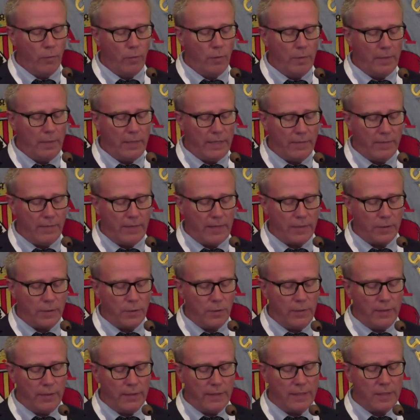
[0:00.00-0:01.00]
We believe that
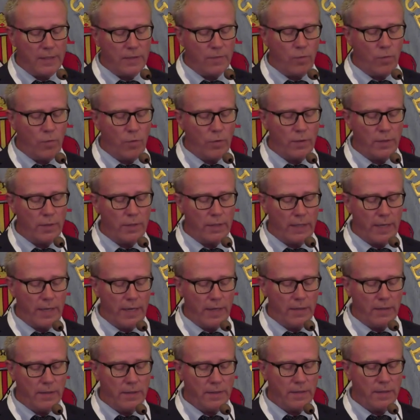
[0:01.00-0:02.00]
during these 4
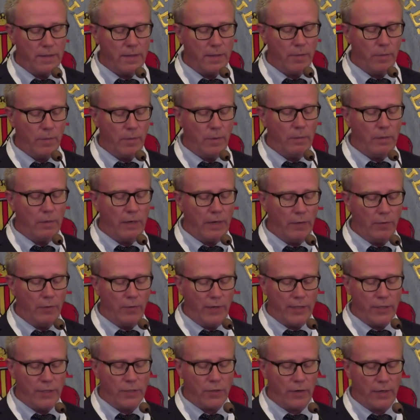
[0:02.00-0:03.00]
years, we will
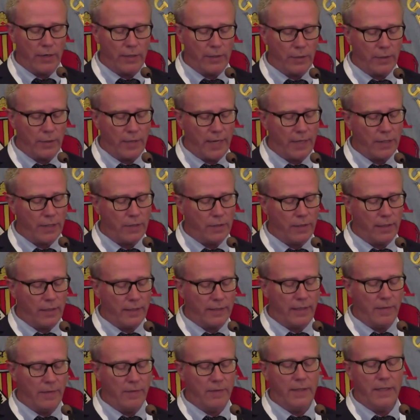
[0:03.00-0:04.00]
enrich our educational
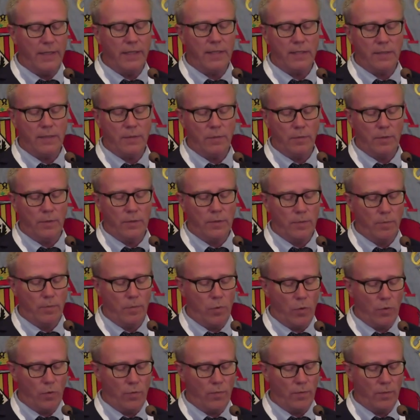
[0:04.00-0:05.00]
activities with
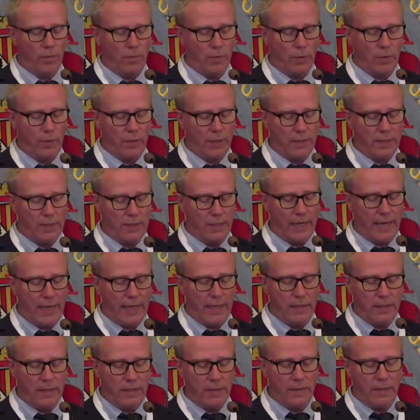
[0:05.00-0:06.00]
support from the EUNICE
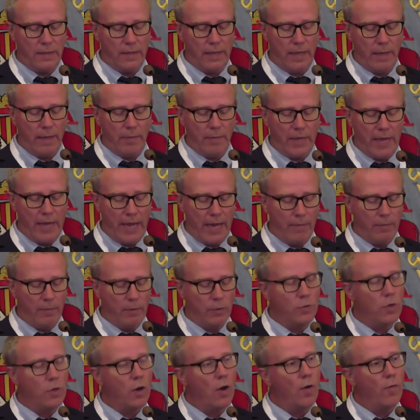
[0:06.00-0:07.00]
Alliance and be
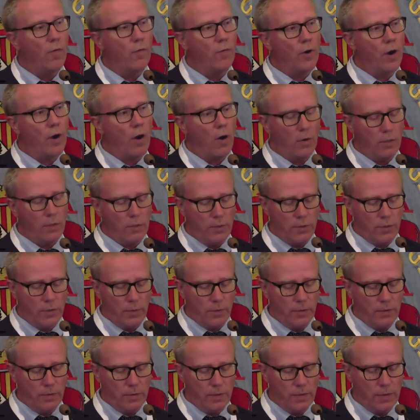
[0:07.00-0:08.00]
able to offer our
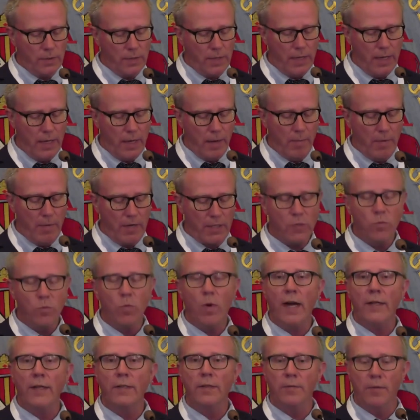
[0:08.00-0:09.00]
students a
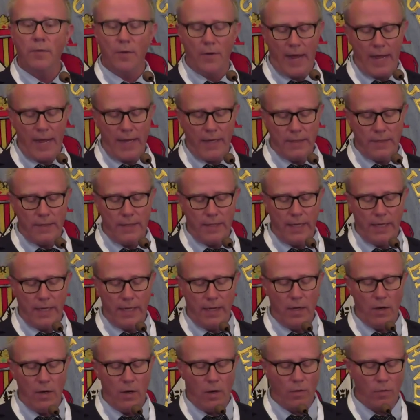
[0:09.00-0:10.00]
much wider variety
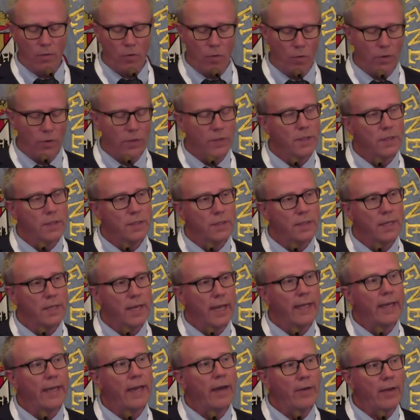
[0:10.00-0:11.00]
of courses
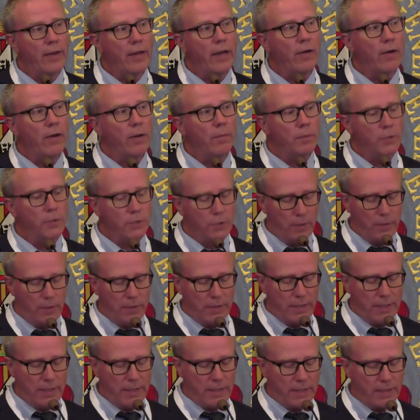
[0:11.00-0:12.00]
and career
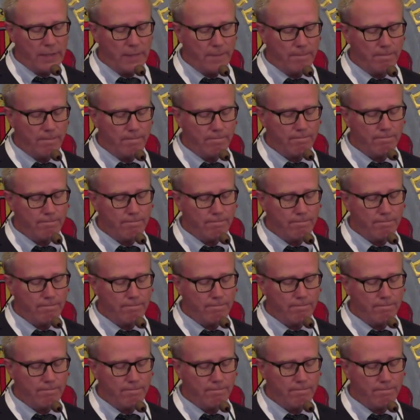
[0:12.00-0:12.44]
opportunities.